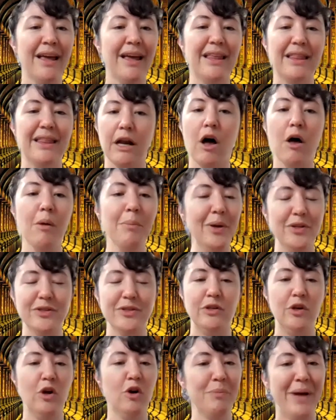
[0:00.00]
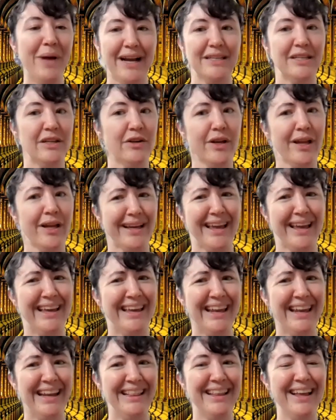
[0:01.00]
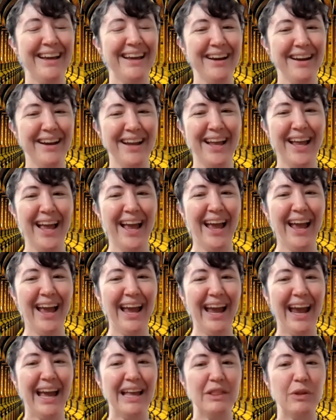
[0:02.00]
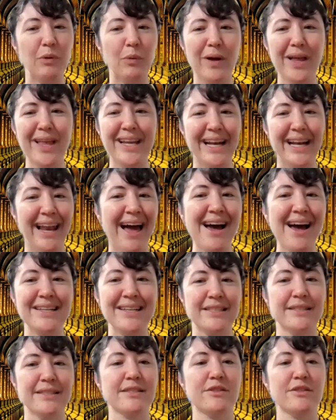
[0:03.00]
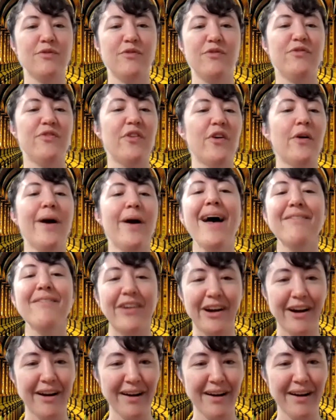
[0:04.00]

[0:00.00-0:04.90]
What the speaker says: that almost no bacteria can get in there, and the wood lasts forever.